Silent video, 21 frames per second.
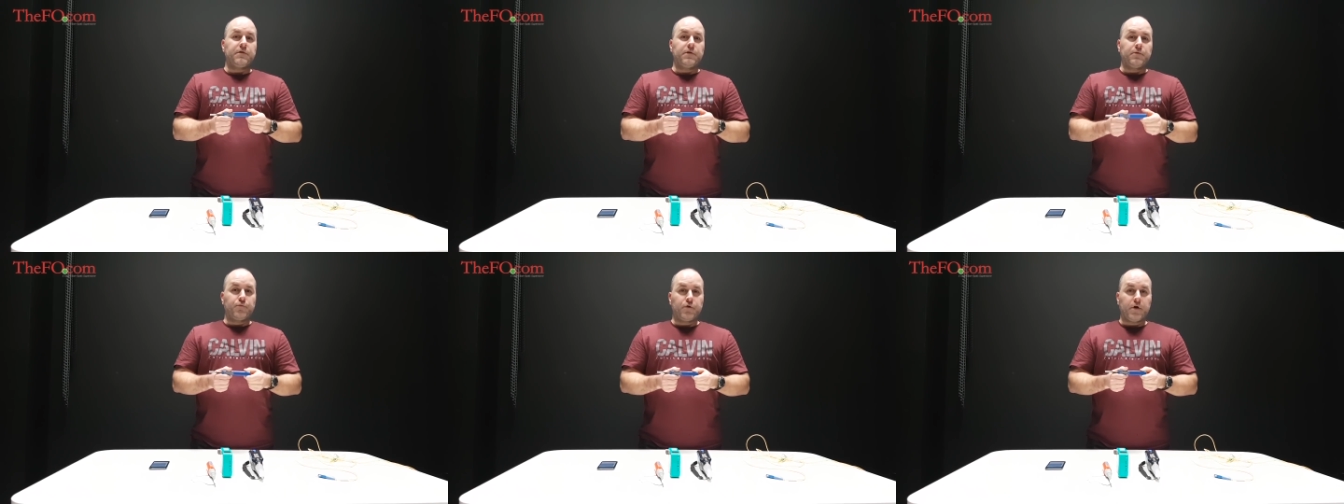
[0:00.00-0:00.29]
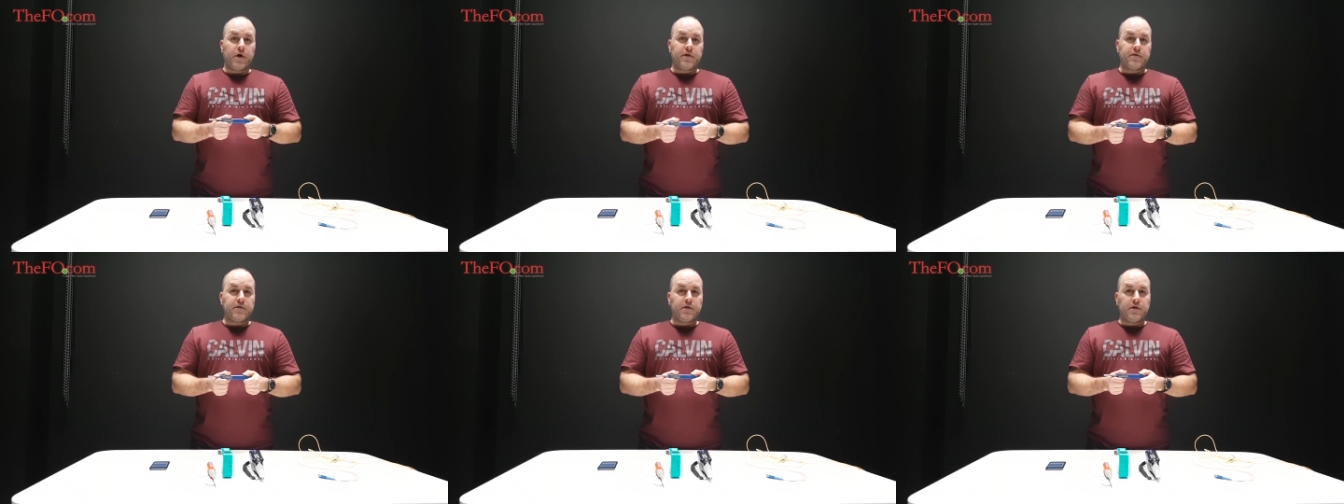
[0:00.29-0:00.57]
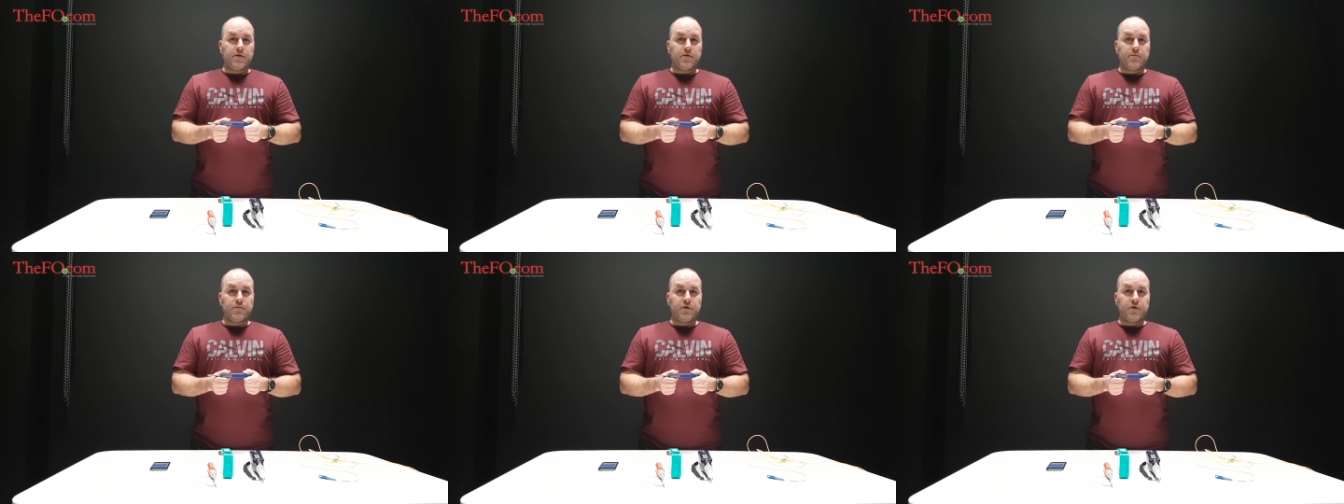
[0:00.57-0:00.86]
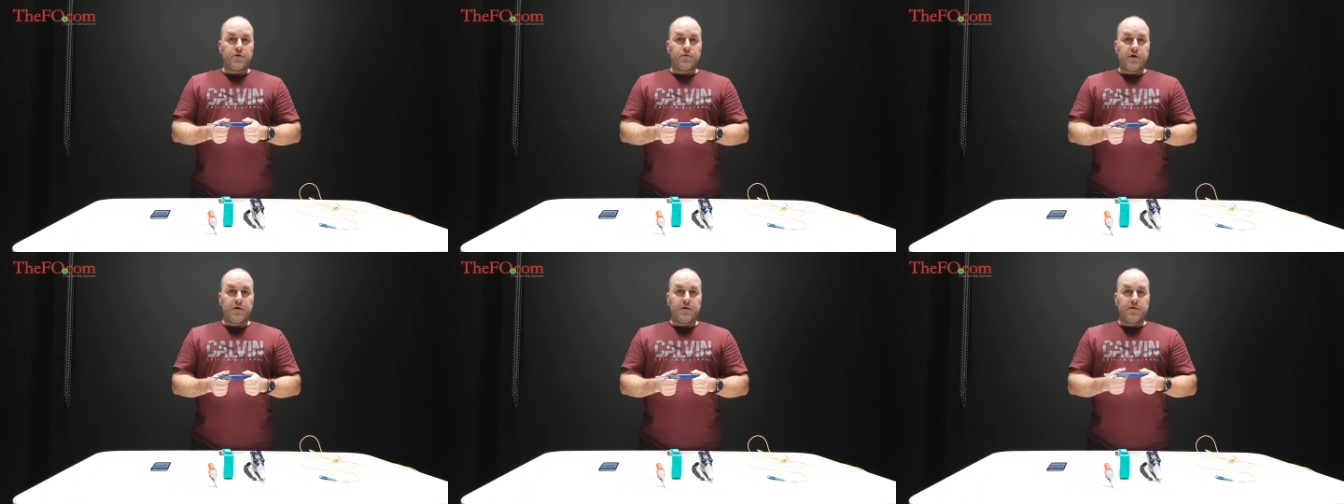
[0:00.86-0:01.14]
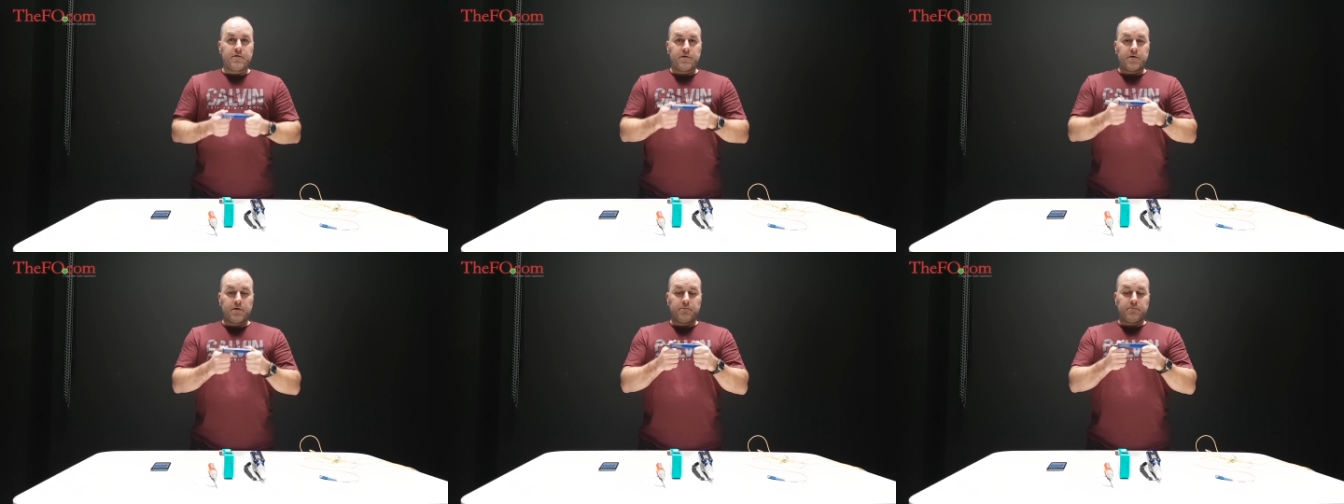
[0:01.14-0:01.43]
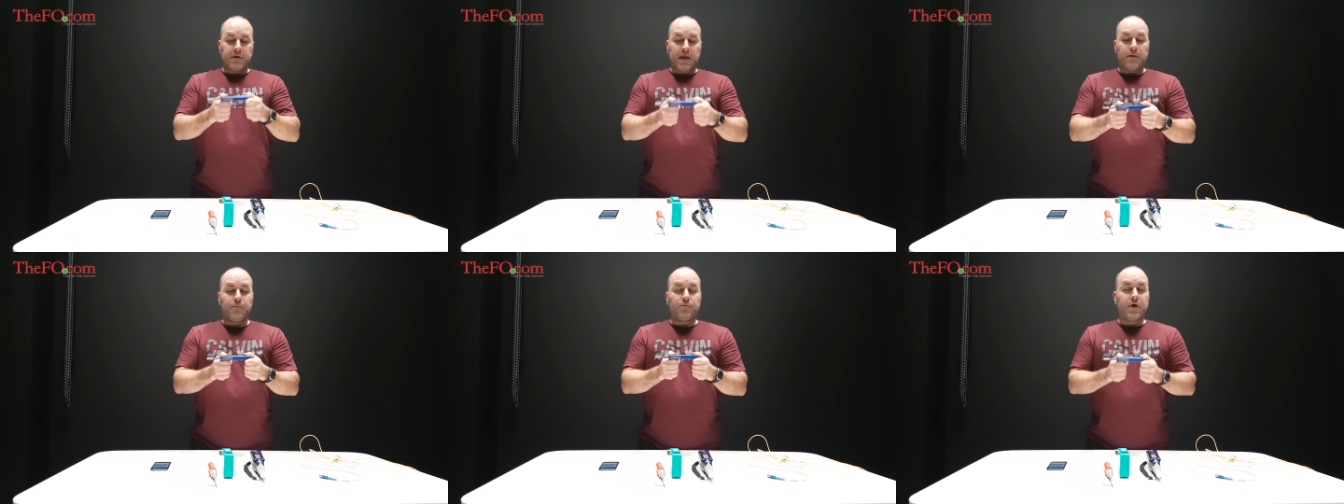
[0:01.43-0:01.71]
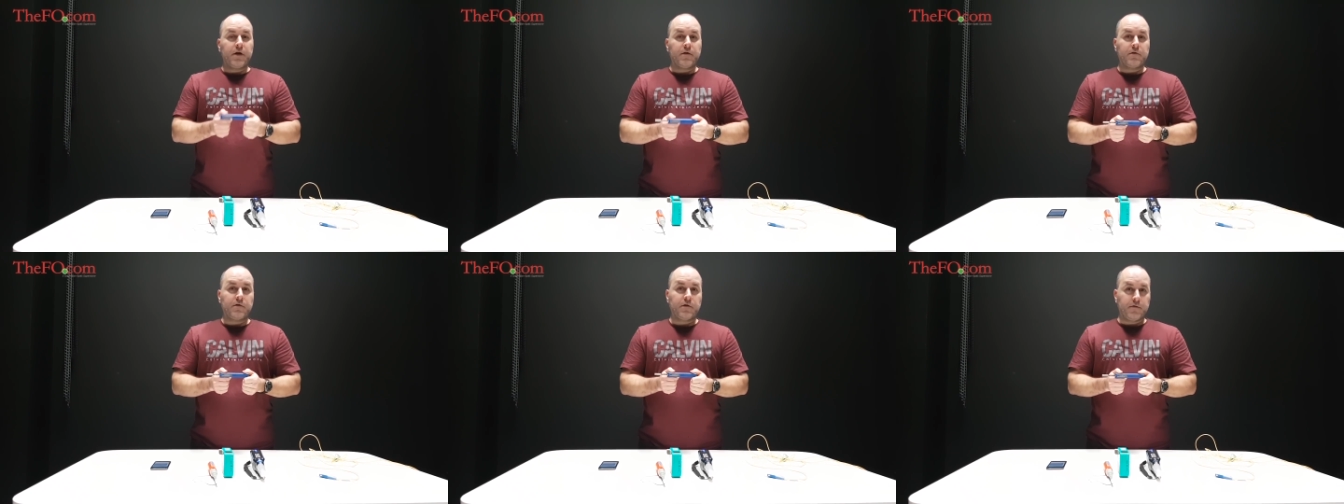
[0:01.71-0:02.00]
in pricing between some name
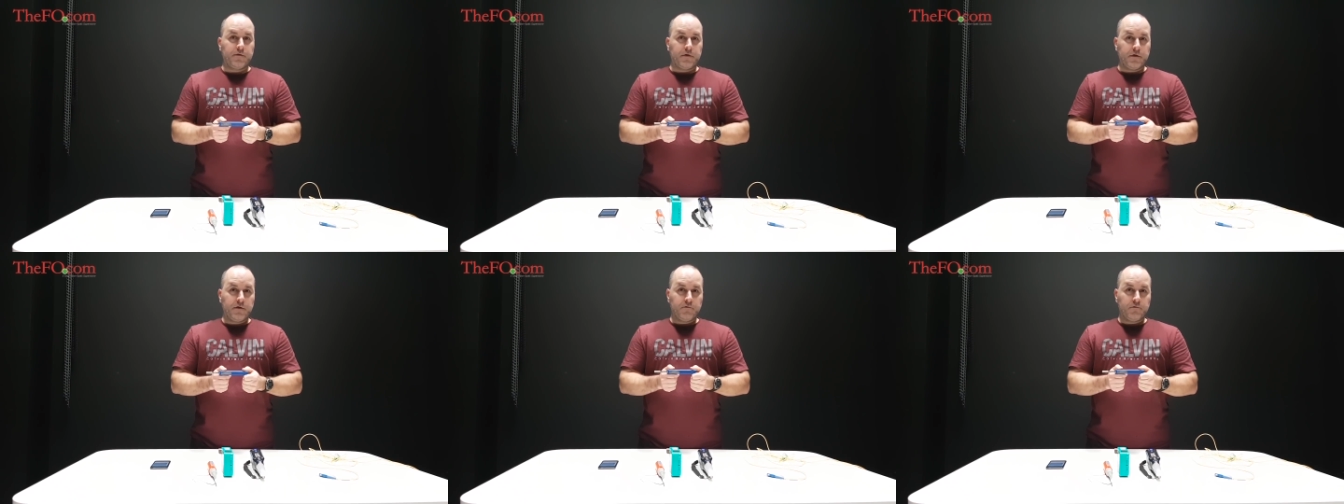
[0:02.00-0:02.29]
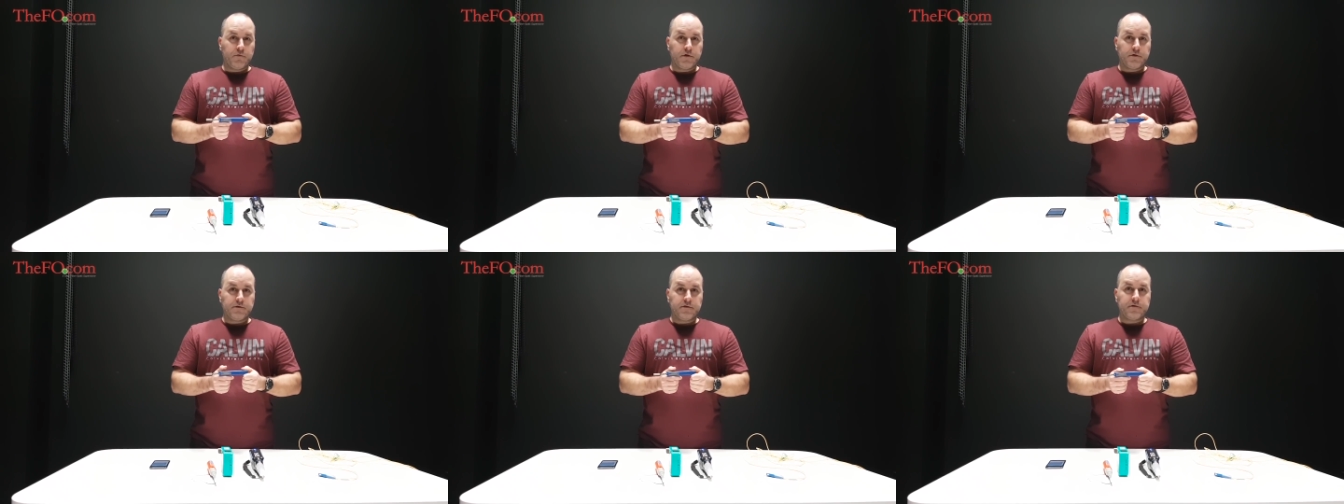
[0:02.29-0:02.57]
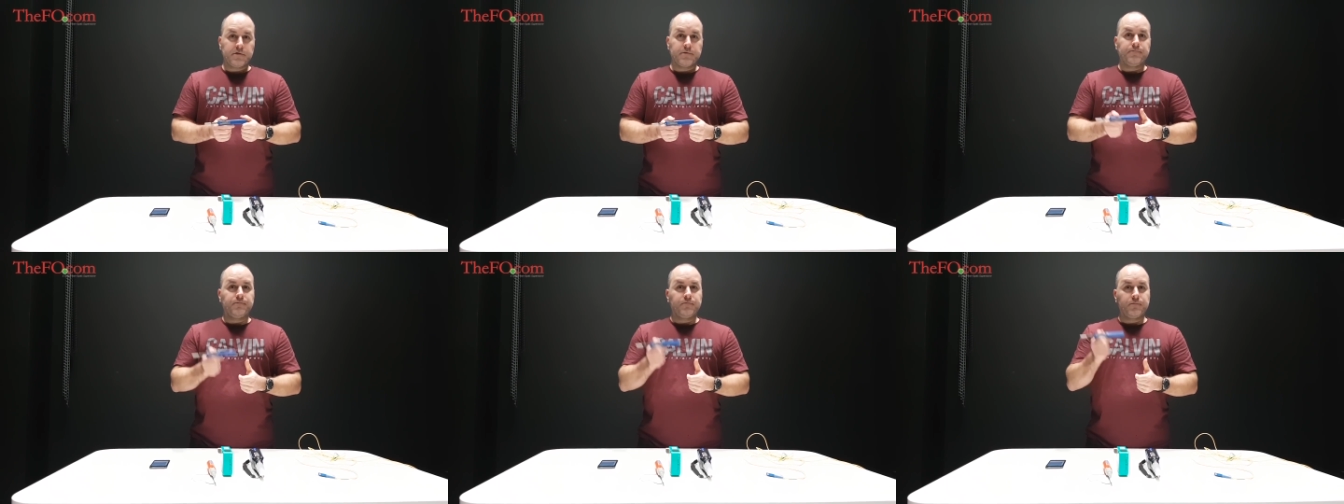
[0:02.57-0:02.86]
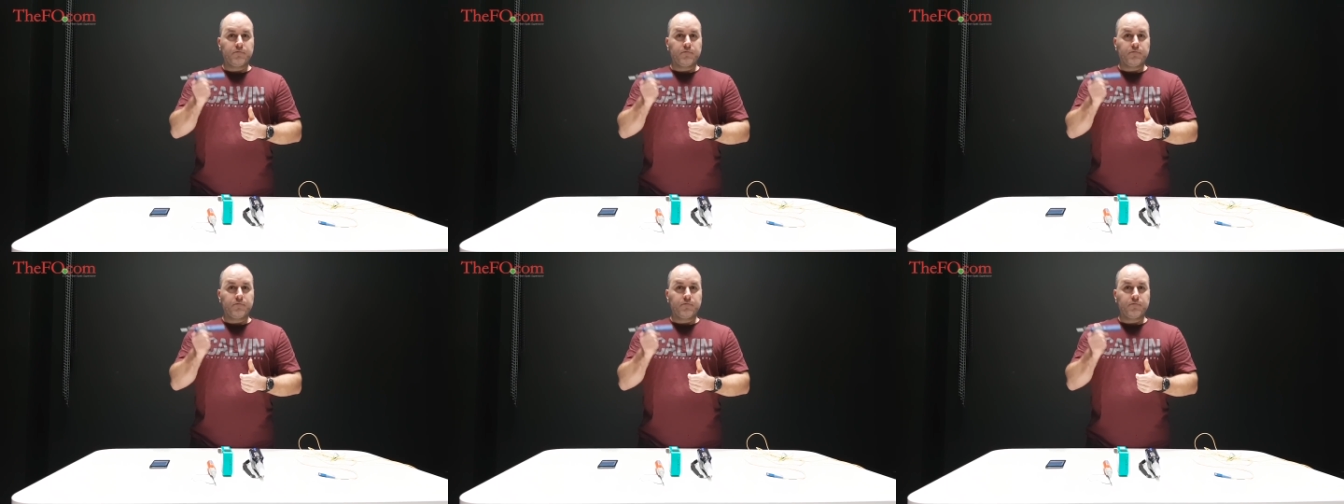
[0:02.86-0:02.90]
brands like these ones,